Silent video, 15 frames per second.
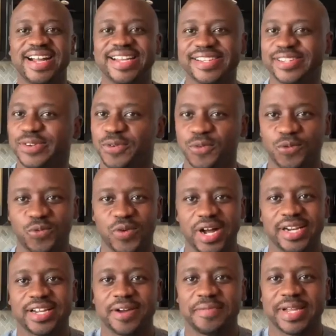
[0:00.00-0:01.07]
Right,
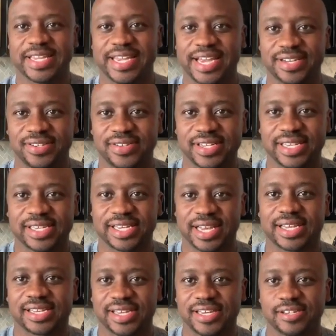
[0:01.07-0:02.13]
welcome again to the
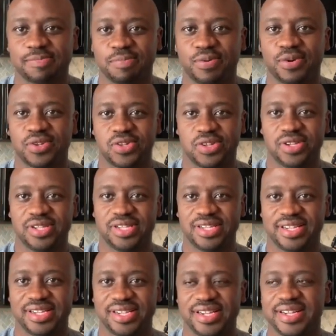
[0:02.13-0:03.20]
Success
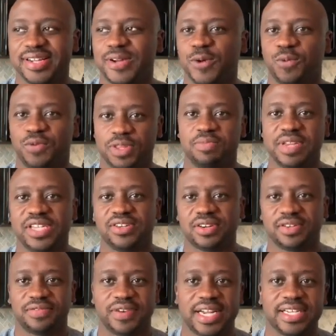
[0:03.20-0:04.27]
Portal with me,
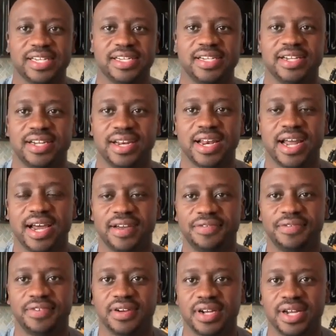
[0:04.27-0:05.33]
Dr. Franklin,
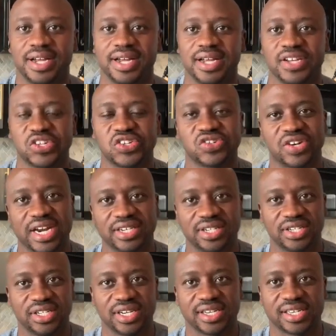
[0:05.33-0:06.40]
life
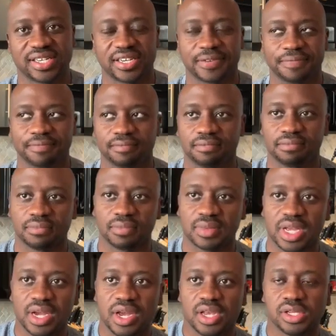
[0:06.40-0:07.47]
strategist.
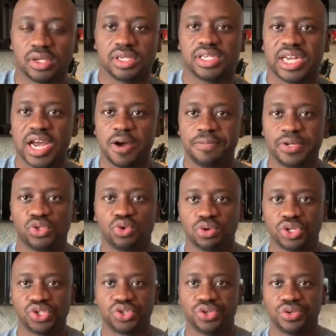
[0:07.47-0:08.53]
So today I'll be
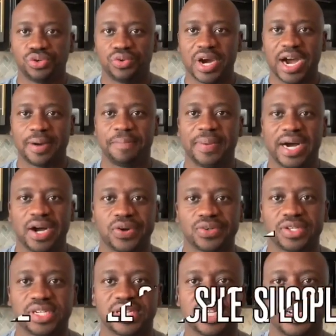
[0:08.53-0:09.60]
talking to you
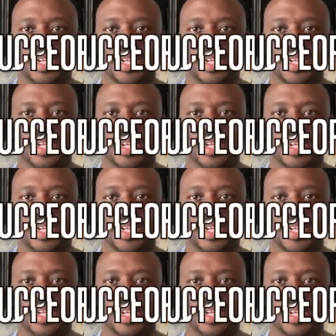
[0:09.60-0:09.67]
about